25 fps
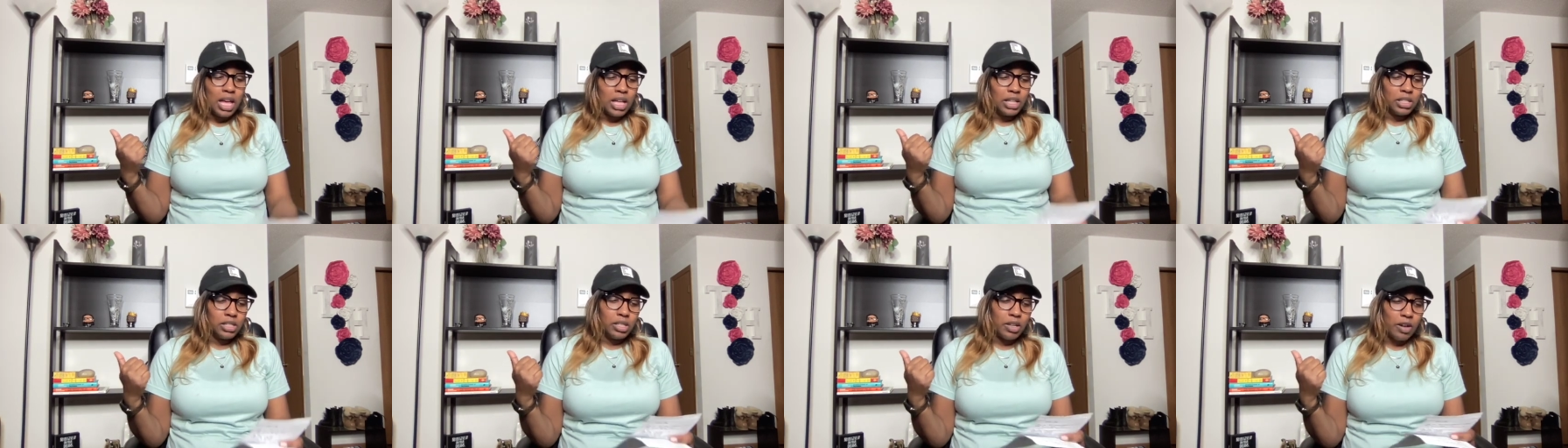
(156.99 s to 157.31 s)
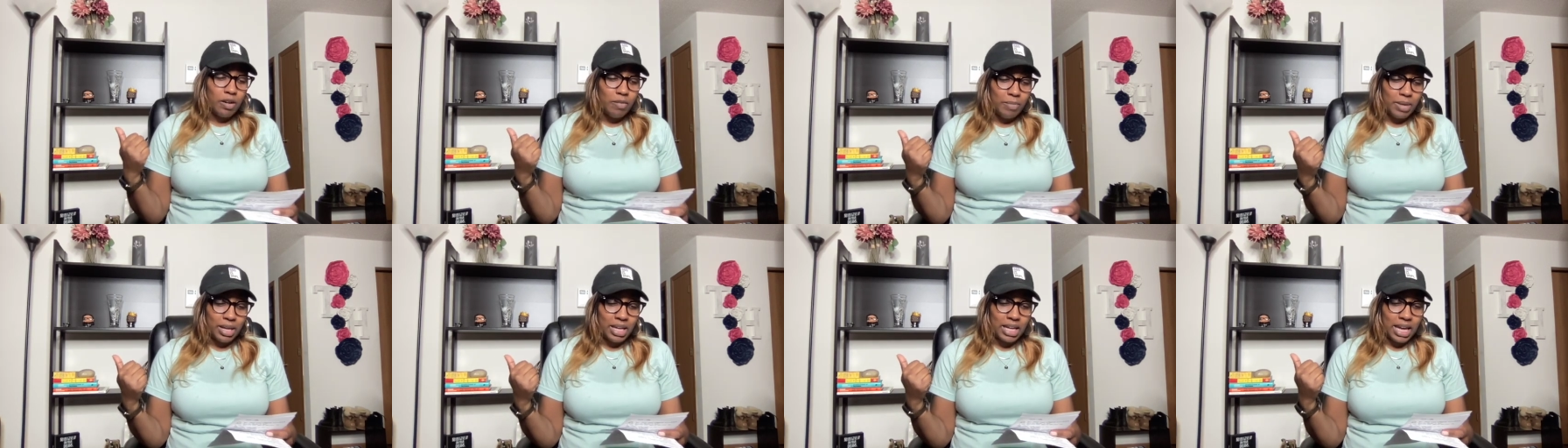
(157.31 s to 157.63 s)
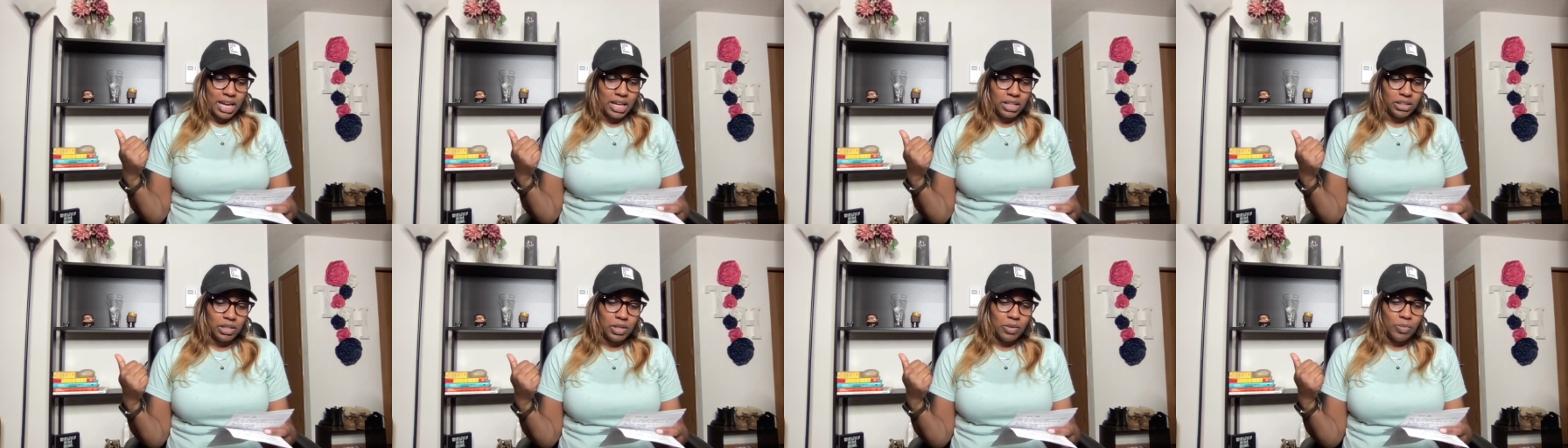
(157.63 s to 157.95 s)
So
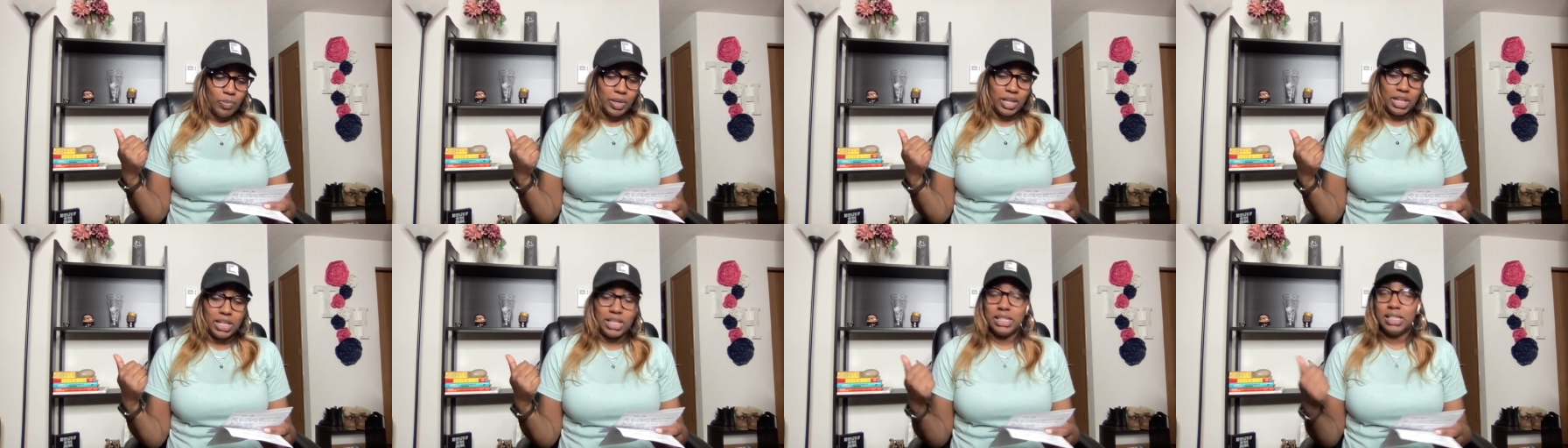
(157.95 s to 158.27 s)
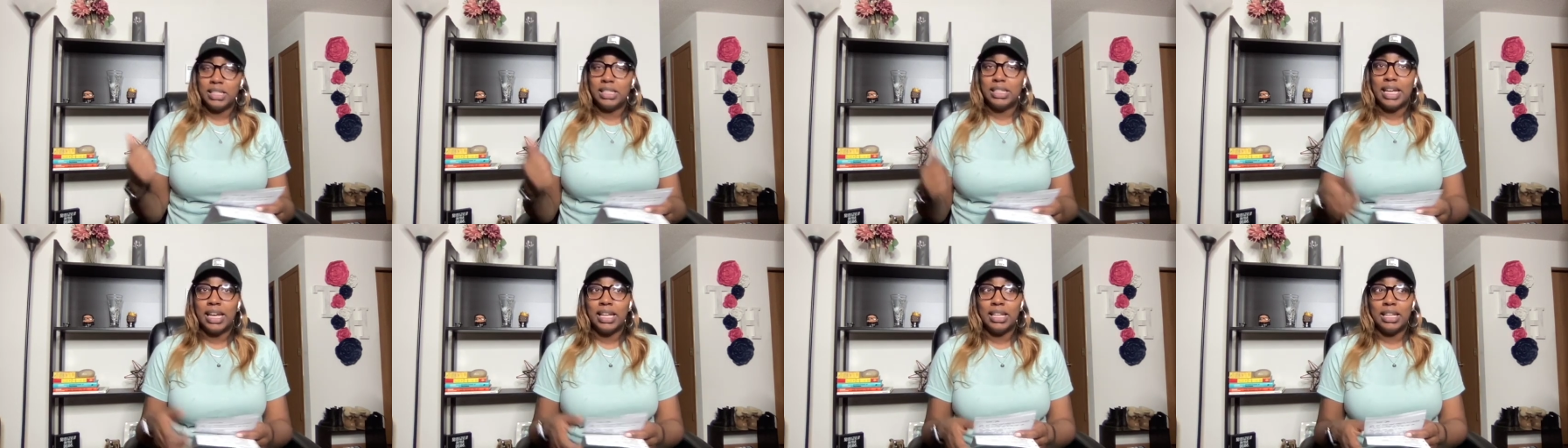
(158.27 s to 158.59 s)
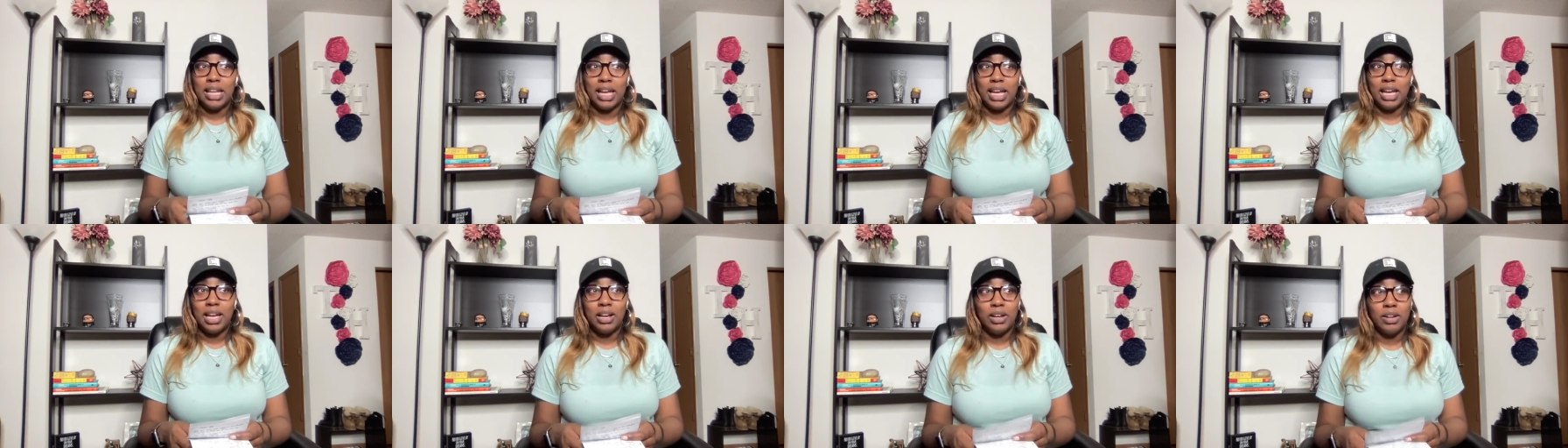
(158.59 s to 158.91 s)
Michaela went and sat
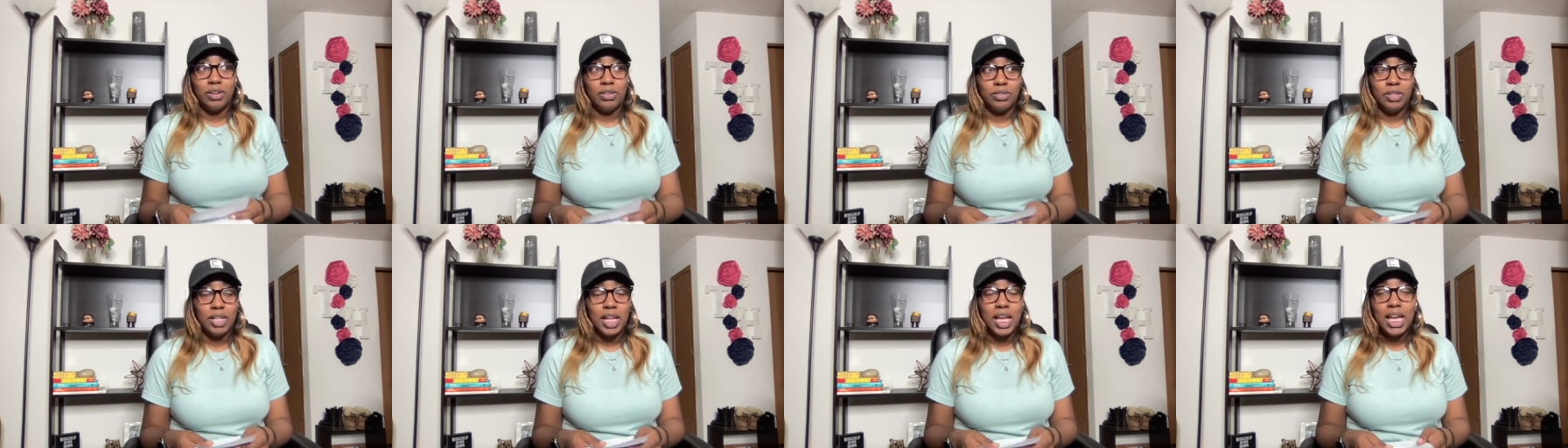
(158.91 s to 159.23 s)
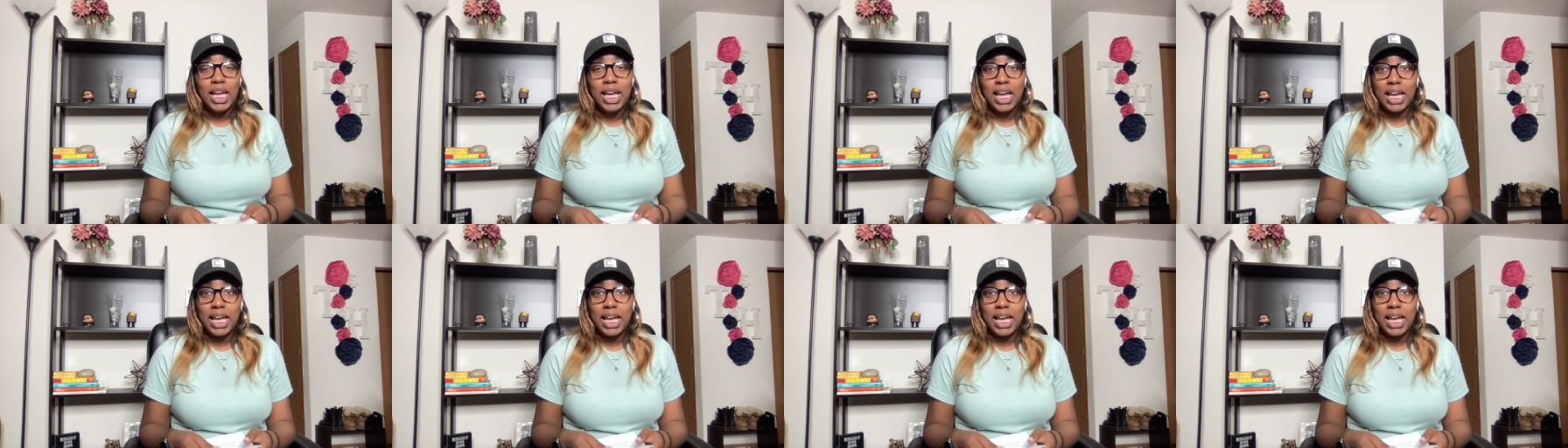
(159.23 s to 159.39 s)
down